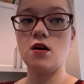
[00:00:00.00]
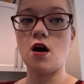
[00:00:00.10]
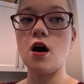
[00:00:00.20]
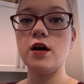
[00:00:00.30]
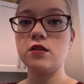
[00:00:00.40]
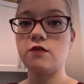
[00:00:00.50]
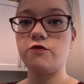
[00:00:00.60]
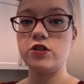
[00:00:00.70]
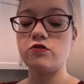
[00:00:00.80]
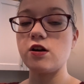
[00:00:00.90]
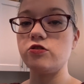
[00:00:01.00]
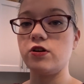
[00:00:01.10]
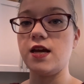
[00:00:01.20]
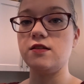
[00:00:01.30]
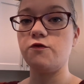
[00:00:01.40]
on the freeze dryer
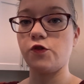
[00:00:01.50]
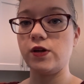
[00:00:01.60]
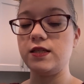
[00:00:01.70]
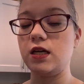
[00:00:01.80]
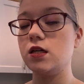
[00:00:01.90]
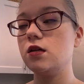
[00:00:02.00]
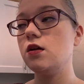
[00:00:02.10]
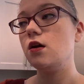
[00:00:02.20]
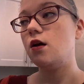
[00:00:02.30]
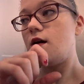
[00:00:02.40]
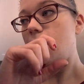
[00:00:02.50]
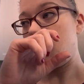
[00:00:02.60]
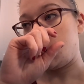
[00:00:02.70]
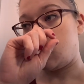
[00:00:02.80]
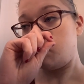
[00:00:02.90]
trays, freezing.
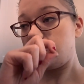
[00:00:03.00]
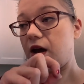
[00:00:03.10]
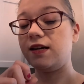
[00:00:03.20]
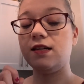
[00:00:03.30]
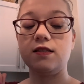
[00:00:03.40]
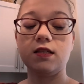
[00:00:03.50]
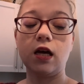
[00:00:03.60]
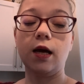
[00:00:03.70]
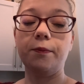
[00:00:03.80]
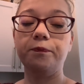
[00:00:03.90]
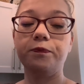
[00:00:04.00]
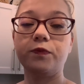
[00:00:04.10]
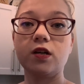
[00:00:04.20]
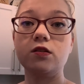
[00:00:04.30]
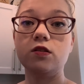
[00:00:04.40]
I did some
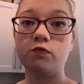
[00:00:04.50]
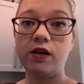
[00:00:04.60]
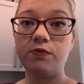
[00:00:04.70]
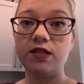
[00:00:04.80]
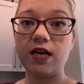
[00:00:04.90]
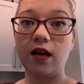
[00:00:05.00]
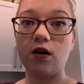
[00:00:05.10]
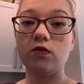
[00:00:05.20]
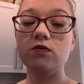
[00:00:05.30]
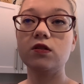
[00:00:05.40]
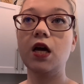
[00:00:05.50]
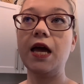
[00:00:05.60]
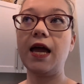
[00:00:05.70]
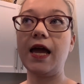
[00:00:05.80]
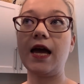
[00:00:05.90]
sweet potatoes,
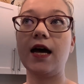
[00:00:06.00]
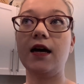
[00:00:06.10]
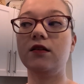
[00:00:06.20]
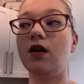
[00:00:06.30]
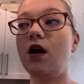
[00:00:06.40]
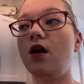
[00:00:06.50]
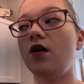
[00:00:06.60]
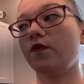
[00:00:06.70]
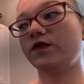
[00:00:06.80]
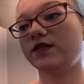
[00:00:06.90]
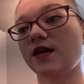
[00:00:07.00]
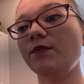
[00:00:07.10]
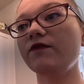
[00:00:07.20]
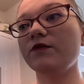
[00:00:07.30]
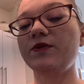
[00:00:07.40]
and
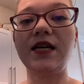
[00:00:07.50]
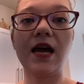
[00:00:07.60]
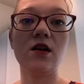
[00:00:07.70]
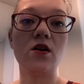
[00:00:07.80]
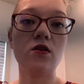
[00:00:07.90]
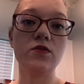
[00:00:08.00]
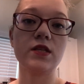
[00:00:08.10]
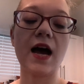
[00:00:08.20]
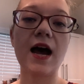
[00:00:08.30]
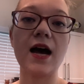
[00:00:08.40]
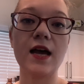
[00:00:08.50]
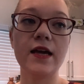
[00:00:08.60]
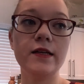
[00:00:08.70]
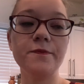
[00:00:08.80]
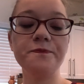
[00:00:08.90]
some of the potatoes
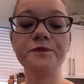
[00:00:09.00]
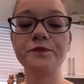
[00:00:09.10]
I